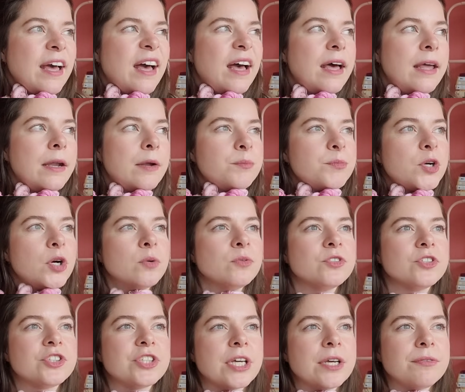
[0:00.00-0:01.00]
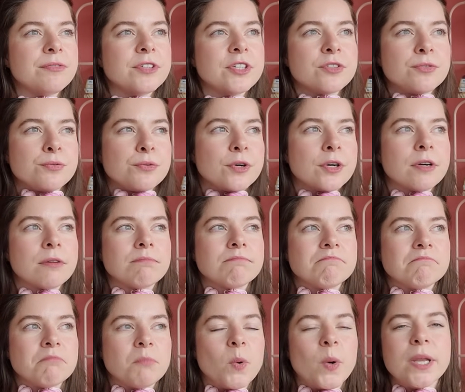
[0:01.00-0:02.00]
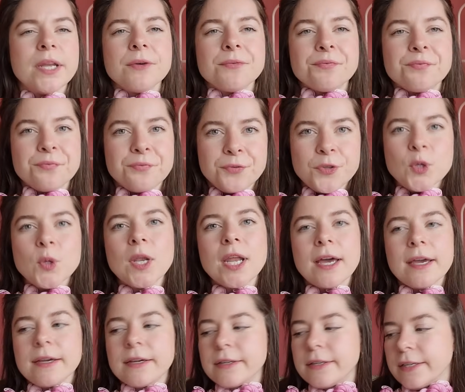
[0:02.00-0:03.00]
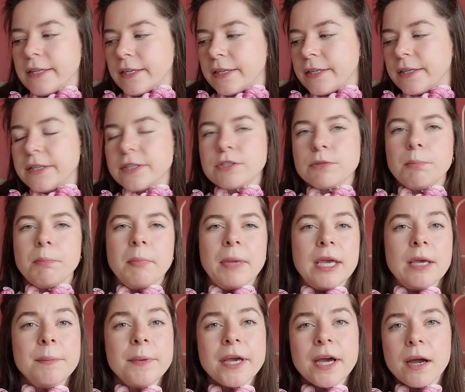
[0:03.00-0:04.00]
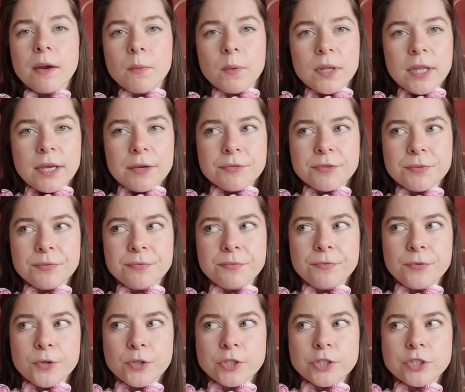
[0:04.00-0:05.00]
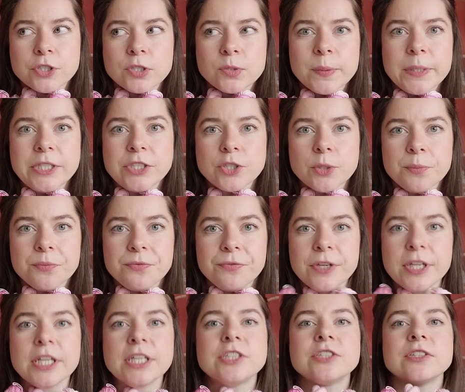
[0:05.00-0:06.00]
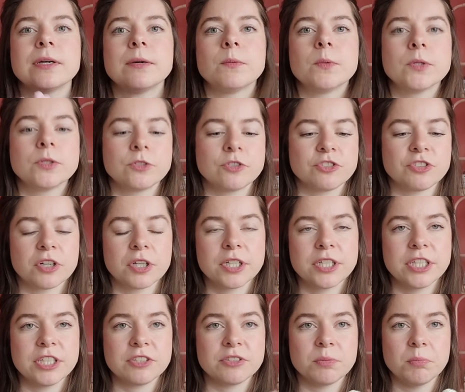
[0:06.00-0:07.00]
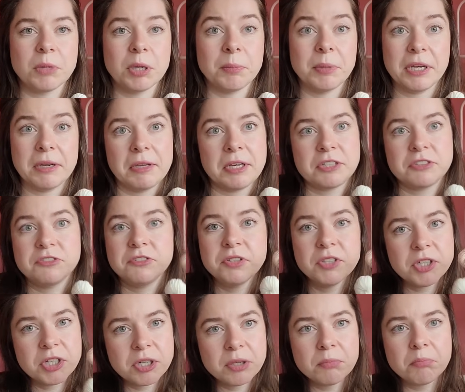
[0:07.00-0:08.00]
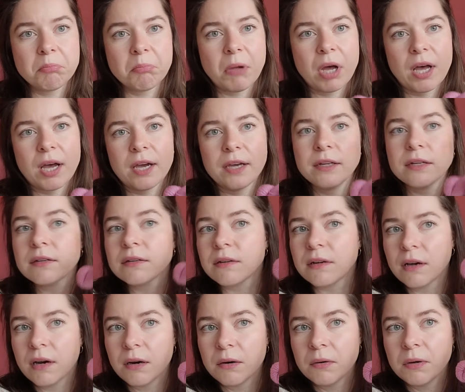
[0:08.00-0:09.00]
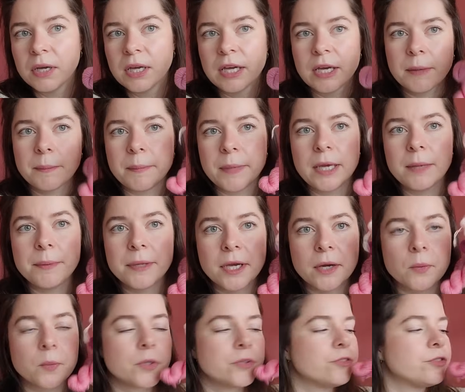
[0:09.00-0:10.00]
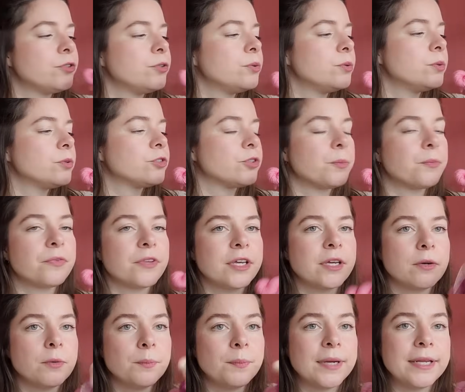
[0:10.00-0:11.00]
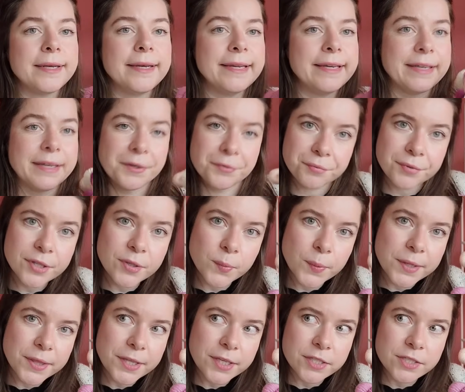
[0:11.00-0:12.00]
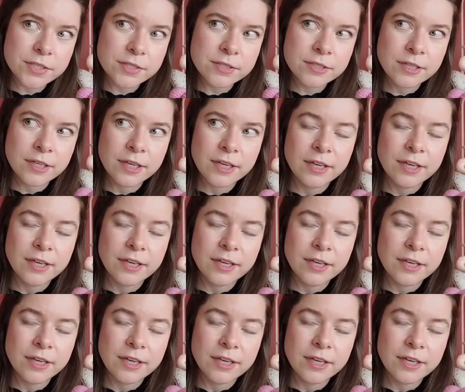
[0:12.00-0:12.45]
And I'm going to save this for when I feel like knitting this. Maybe I will have the first sweet shop finished and we'll start this maybe next year. I don't know. Maybe I want to do something completely different with this